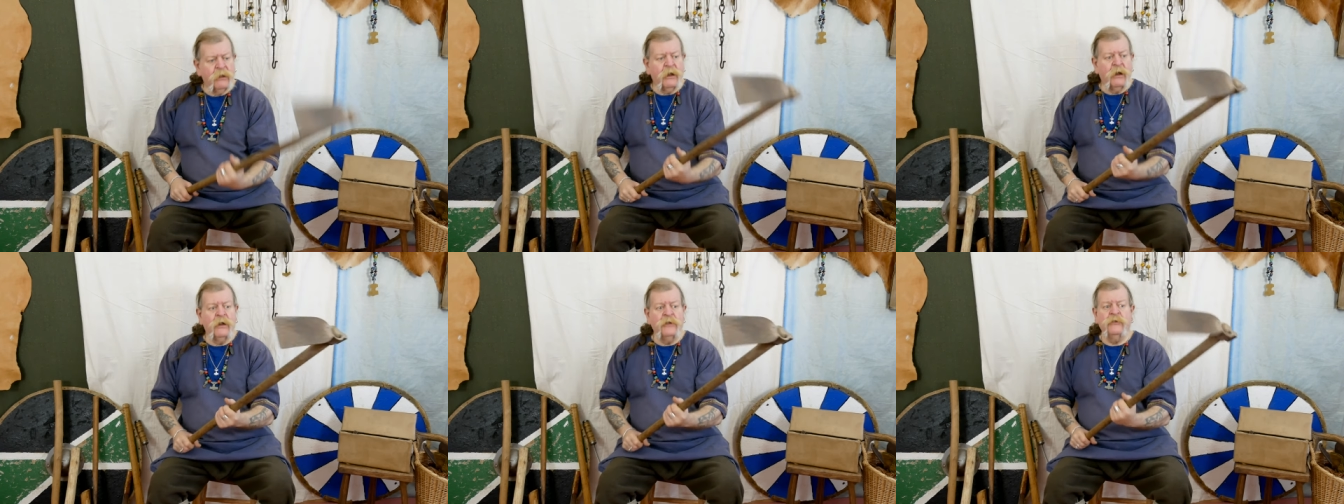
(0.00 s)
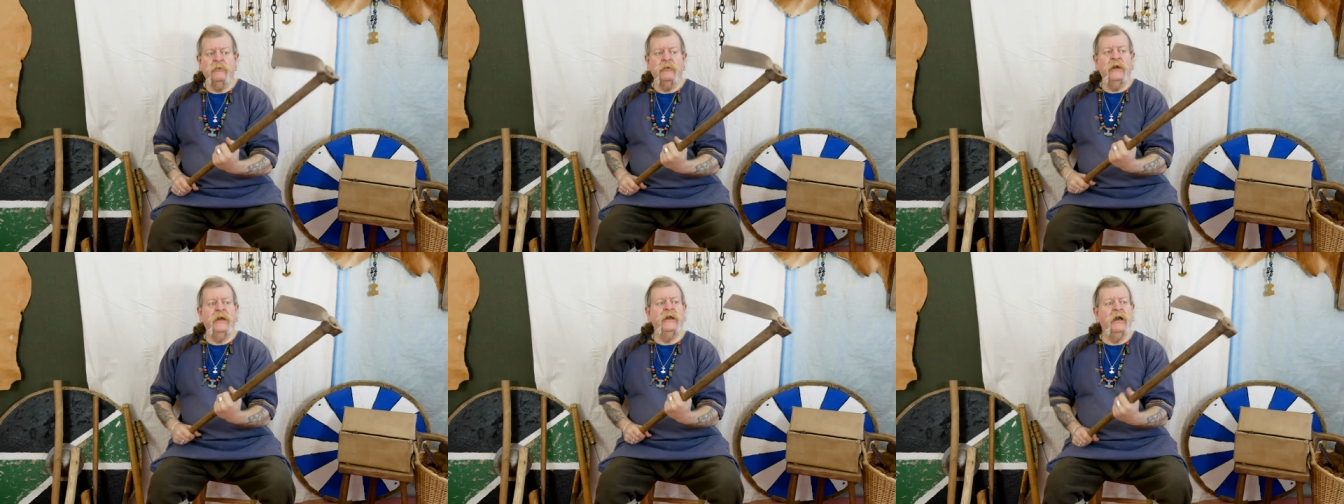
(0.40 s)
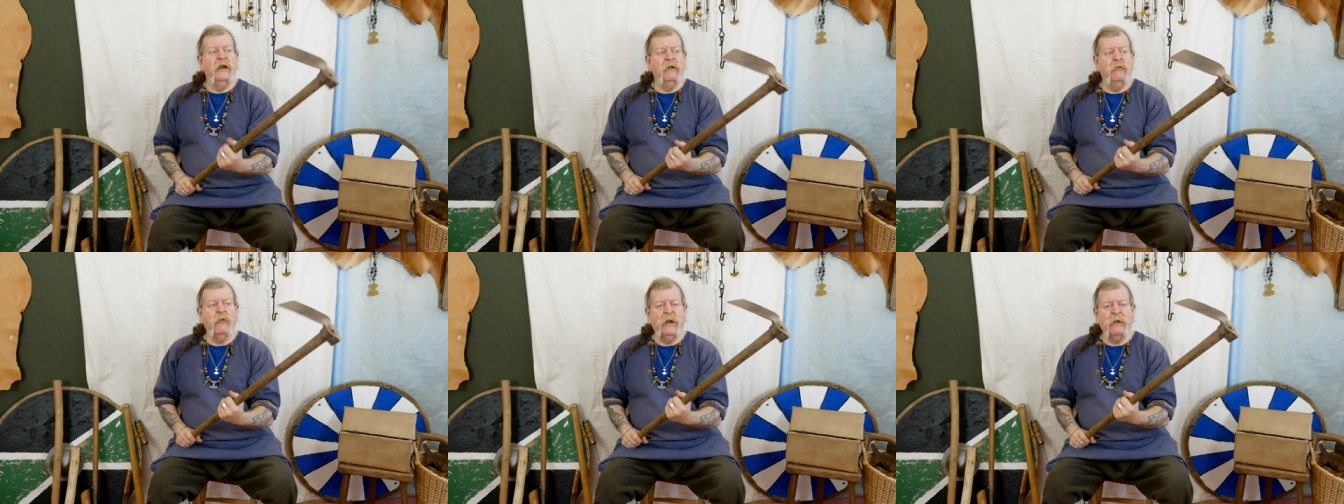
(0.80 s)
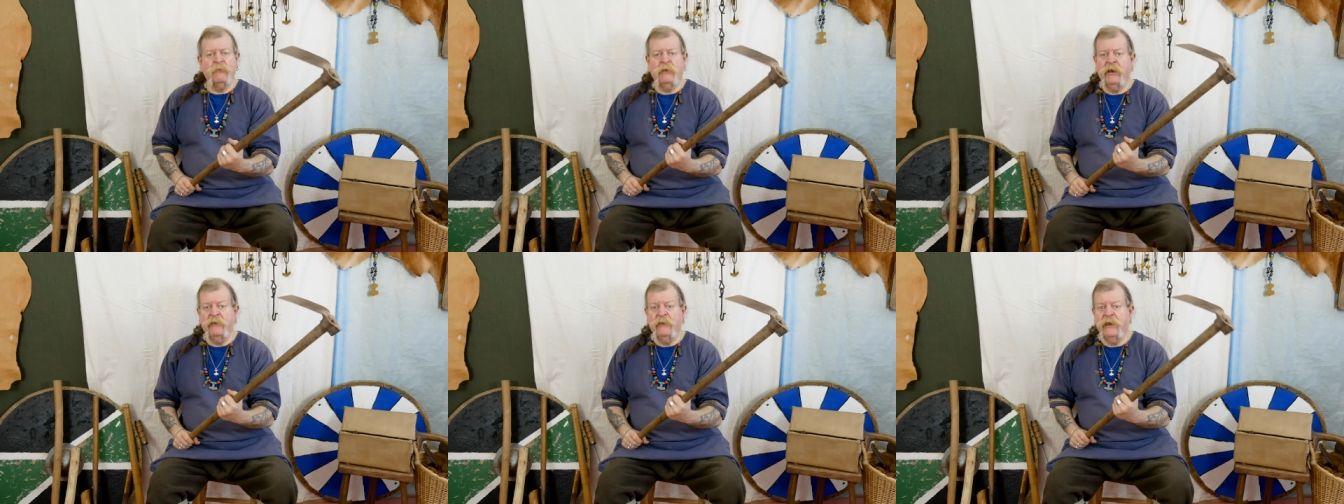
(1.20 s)
Either way, a whack
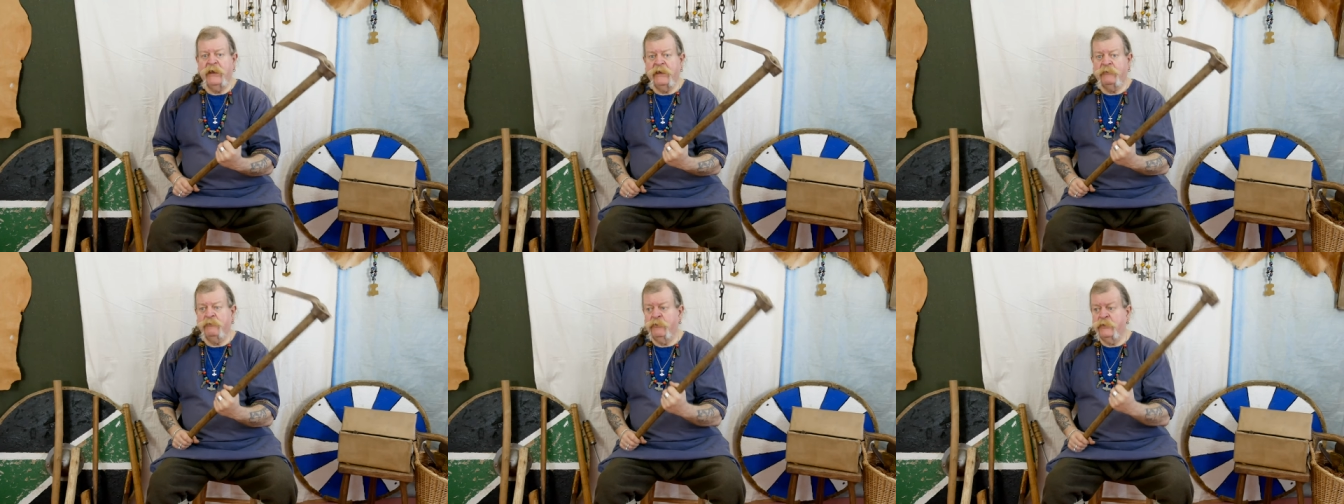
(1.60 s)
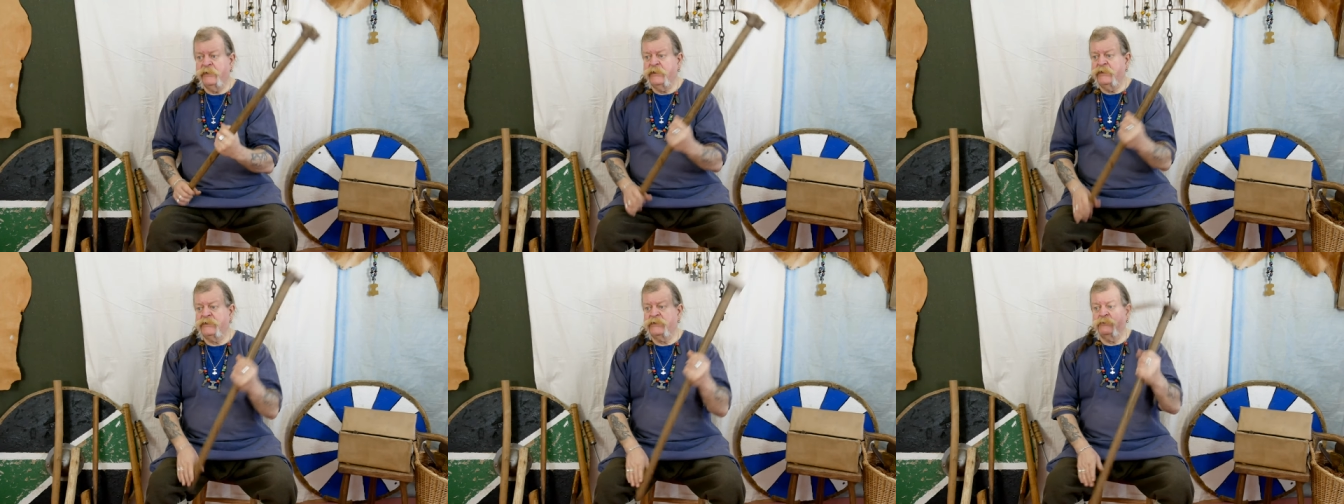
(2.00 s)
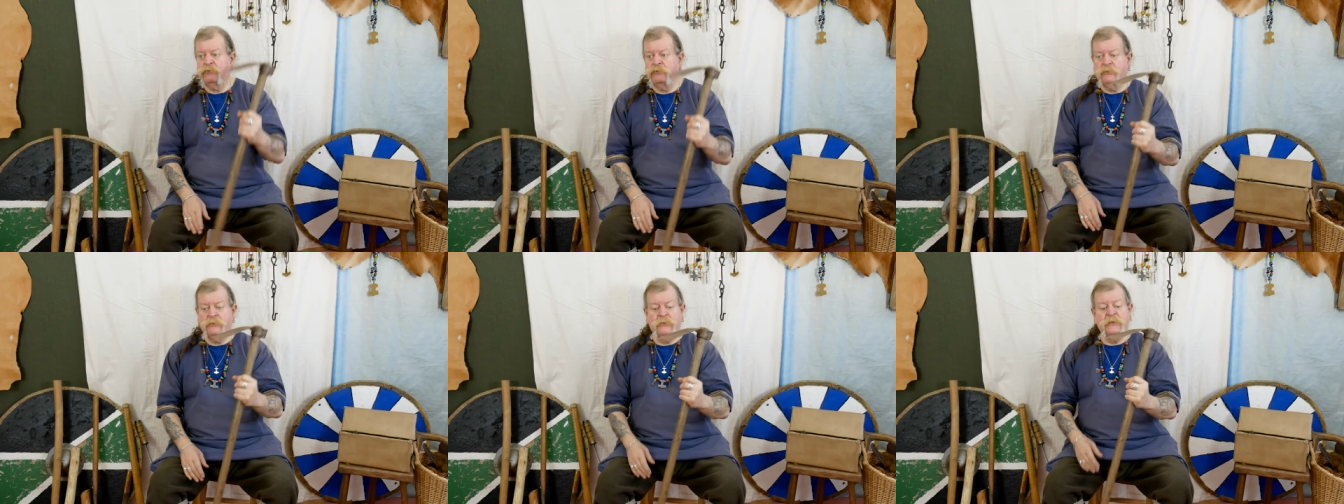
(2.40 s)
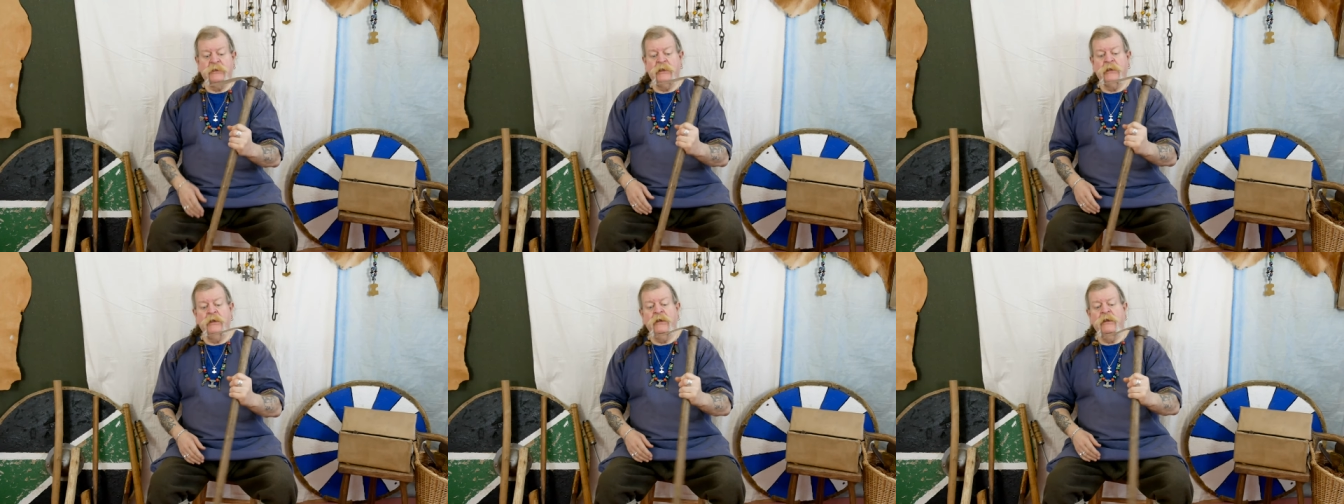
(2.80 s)
round the head with this
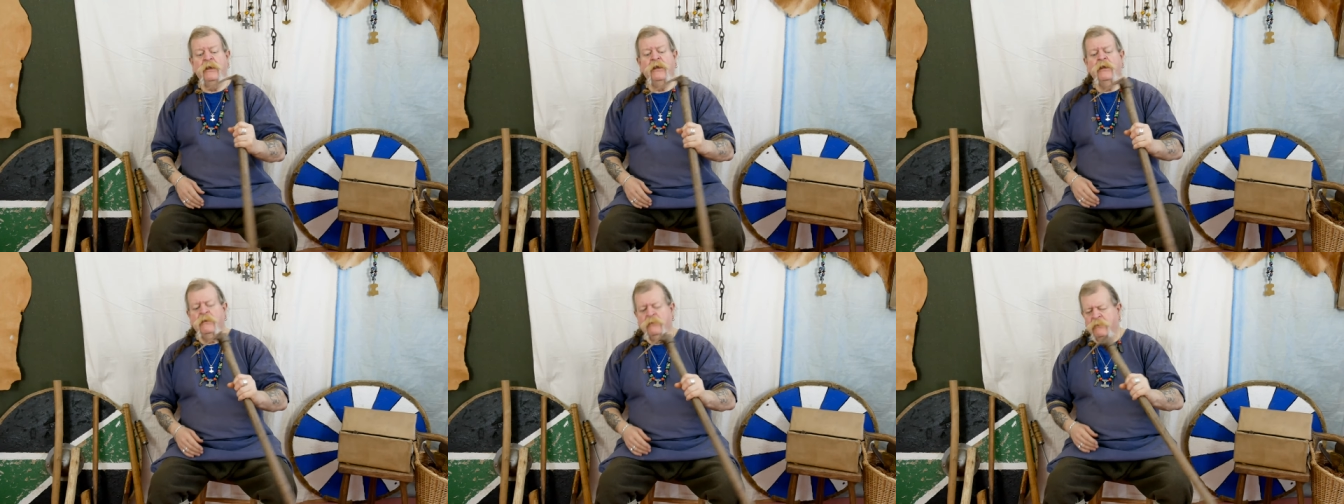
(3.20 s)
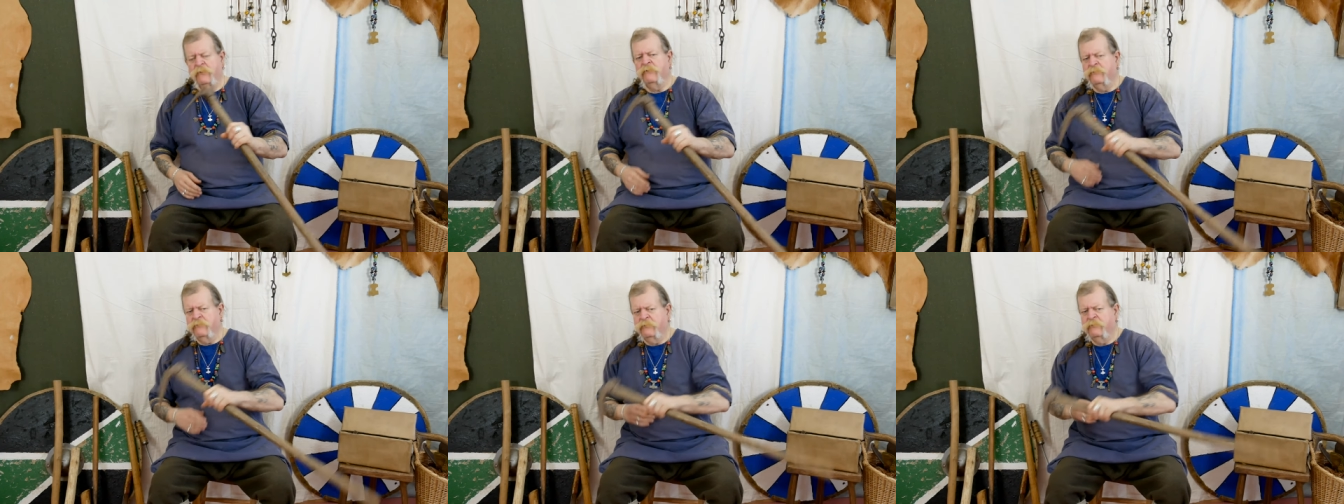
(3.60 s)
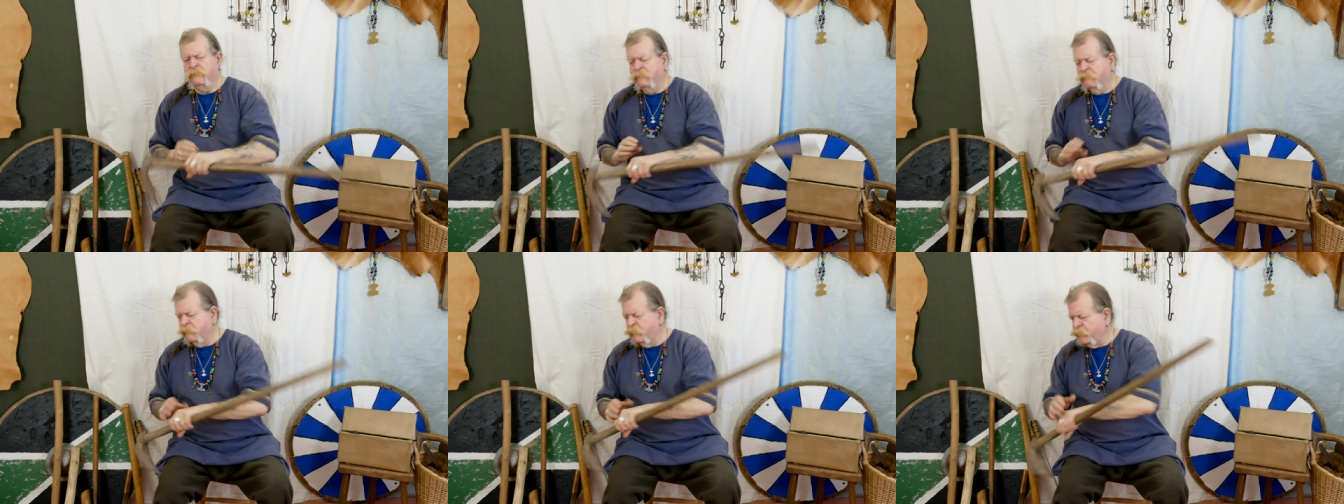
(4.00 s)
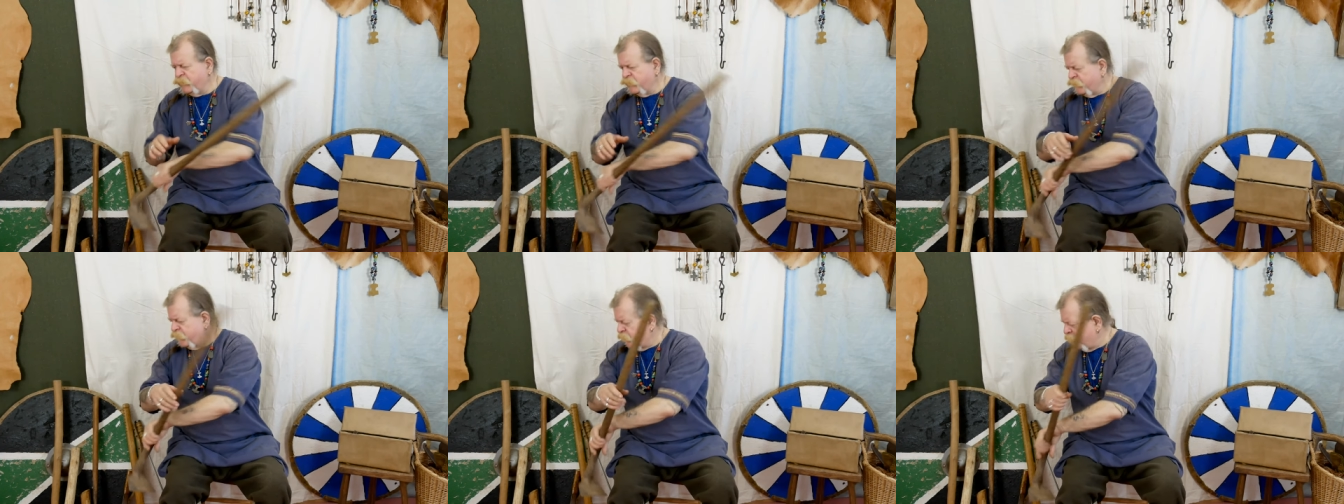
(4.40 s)
will ruin
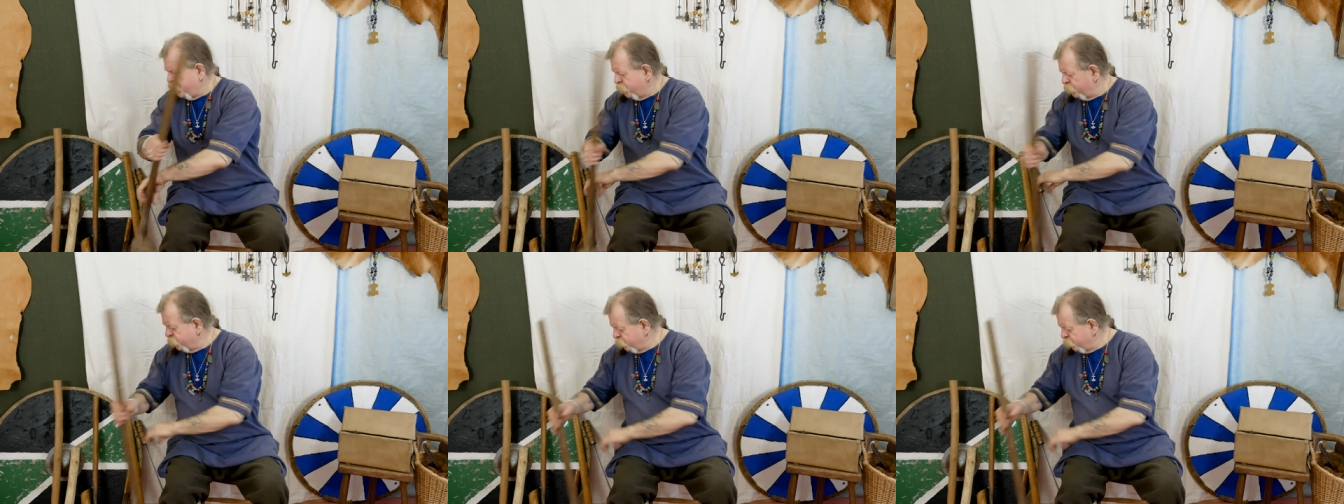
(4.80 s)
your day.